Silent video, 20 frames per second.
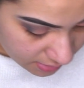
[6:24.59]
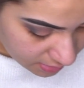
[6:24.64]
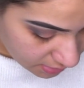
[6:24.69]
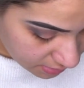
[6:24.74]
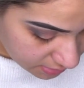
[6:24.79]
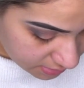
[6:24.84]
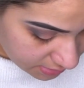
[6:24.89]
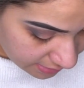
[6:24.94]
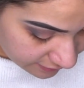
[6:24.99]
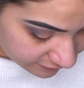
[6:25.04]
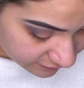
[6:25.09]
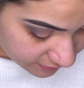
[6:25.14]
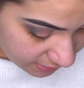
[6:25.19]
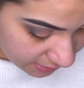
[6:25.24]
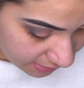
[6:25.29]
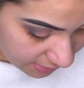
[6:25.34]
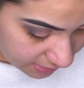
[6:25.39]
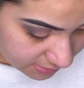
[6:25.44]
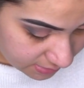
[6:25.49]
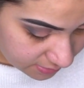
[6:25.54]
It
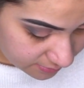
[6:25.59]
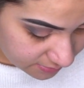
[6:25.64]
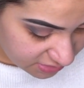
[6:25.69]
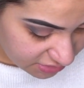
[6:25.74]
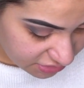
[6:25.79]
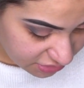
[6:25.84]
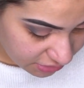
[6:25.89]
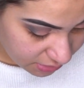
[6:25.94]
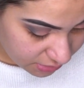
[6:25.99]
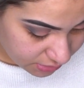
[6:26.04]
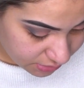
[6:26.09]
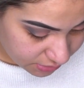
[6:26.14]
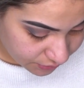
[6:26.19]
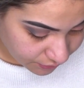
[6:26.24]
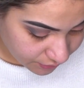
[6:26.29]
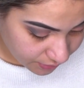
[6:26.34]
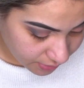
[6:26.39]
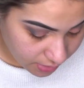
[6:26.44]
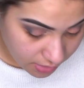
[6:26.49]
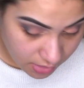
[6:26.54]
definitely has some sheen
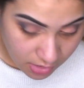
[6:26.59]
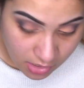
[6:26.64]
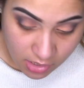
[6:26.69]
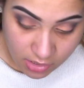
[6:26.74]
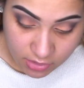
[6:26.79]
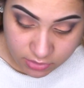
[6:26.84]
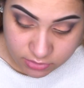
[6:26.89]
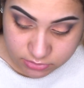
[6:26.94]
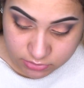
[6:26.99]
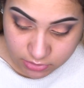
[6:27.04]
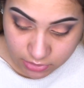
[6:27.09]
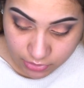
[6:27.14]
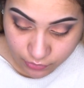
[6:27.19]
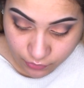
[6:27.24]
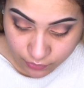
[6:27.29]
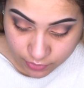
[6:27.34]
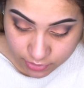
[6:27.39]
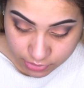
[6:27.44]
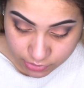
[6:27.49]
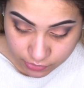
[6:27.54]
to it, so I
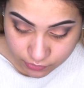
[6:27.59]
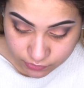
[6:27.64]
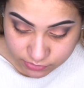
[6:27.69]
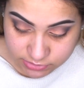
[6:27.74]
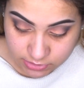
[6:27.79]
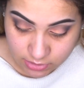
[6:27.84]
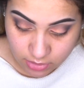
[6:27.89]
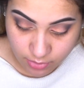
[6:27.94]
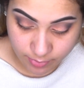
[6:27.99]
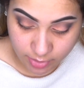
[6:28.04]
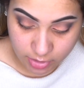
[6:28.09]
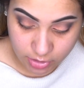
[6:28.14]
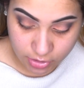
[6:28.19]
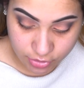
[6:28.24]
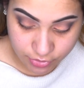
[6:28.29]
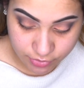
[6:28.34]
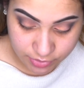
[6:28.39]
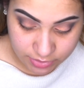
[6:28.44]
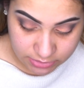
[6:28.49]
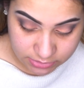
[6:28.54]
don't want to use that on my
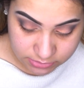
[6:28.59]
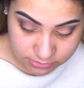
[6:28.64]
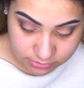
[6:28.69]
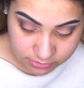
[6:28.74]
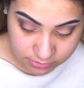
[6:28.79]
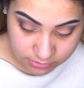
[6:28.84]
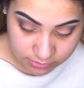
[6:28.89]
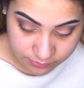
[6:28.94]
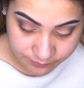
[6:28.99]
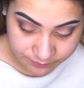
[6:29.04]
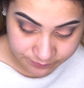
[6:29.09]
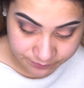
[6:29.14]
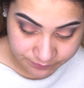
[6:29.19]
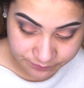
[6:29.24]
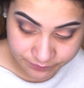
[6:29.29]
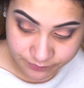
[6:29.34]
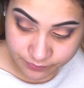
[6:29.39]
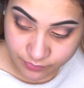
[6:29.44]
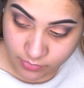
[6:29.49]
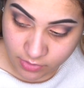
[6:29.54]
crease.
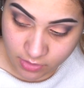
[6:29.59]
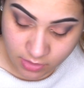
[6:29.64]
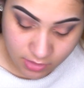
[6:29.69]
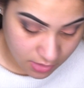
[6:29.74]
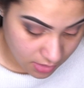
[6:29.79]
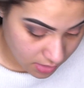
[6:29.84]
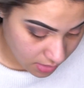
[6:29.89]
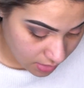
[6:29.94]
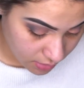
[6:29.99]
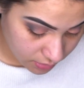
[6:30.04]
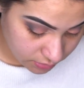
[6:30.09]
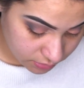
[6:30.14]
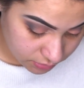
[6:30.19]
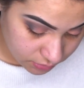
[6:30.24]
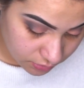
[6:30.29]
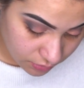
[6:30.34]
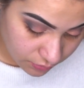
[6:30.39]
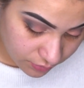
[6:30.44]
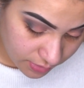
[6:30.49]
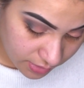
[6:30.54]

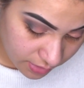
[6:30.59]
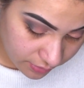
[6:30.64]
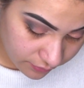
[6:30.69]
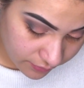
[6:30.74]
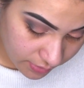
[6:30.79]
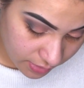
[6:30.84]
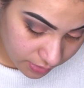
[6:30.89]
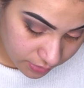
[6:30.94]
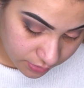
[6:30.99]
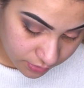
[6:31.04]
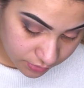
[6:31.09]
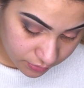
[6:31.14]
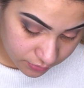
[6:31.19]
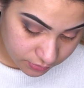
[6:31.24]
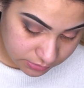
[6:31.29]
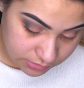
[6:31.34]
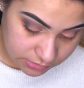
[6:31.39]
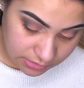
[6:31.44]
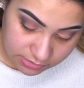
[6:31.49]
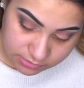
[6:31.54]
So what I'd rather
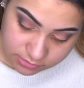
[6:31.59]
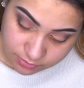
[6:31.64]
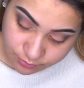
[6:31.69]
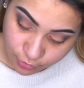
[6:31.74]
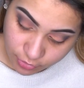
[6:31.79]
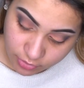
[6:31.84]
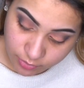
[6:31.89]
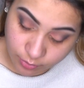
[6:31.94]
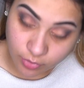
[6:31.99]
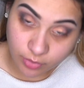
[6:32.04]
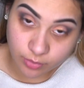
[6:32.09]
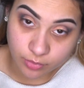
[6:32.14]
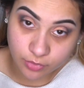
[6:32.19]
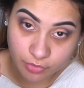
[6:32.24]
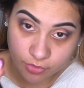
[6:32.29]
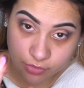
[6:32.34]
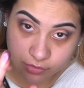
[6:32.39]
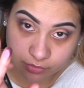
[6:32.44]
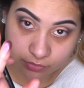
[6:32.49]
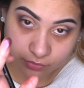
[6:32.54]
use is pretty
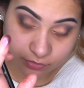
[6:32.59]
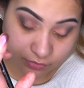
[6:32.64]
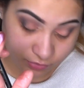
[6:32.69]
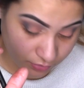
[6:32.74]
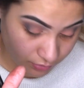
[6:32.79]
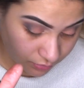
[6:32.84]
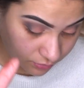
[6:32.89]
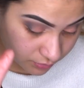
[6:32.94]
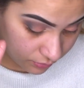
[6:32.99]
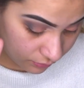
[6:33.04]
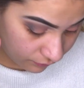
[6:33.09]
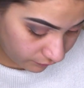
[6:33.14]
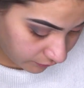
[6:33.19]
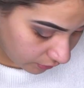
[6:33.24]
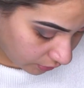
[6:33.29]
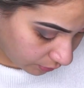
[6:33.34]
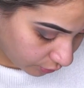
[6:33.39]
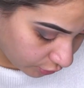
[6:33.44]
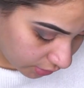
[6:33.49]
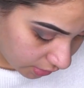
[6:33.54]
purple though.
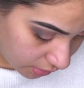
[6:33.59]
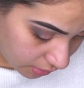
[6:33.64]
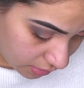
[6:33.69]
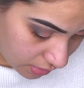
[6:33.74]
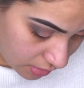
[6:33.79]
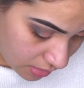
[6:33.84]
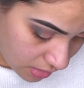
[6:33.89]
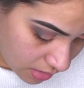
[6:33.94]
Very pretty.